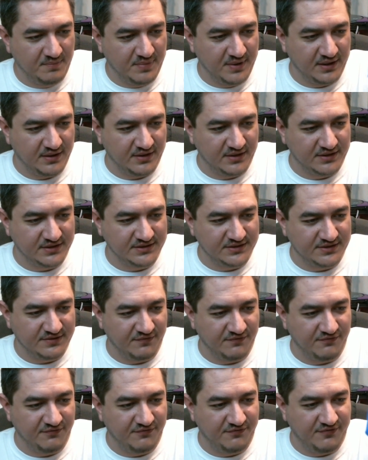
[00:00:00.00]
but there's
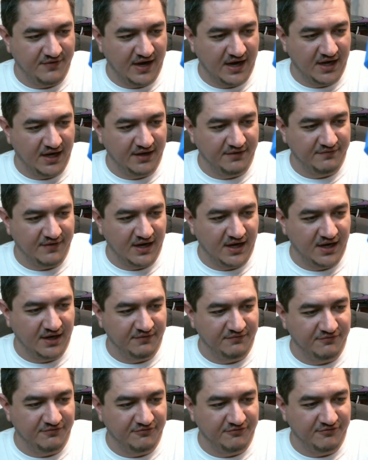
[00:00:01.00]
very,
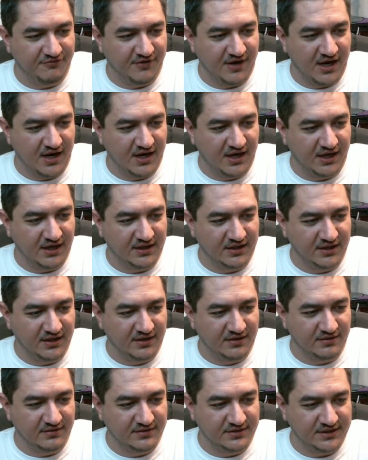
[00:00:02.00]
very, very
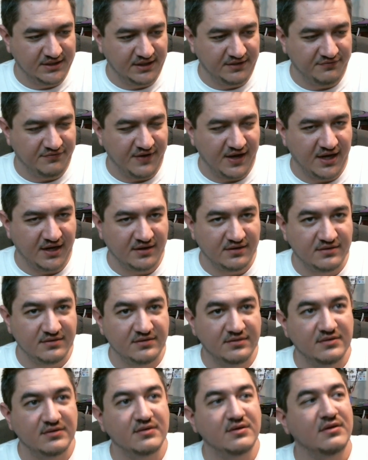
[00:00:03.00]
little defect.
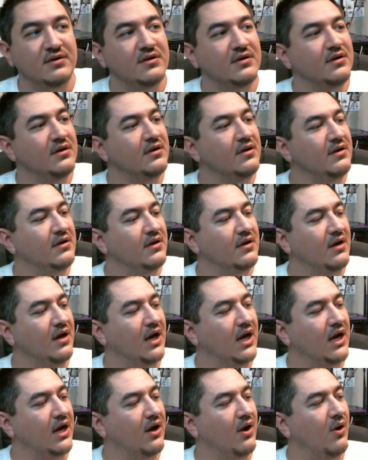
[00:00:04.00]

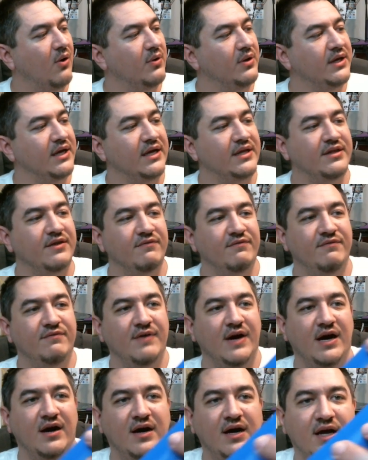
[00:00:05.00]
Only at the
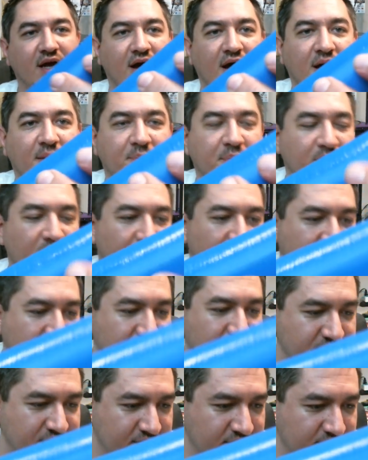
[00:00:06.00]
very upper
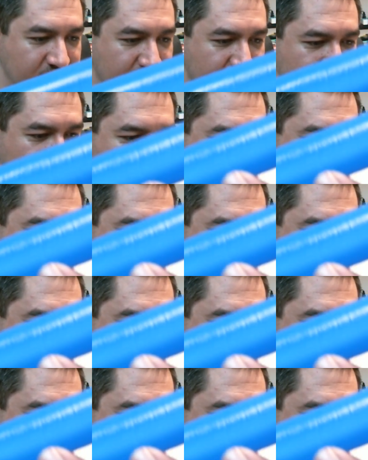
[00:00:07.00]
region.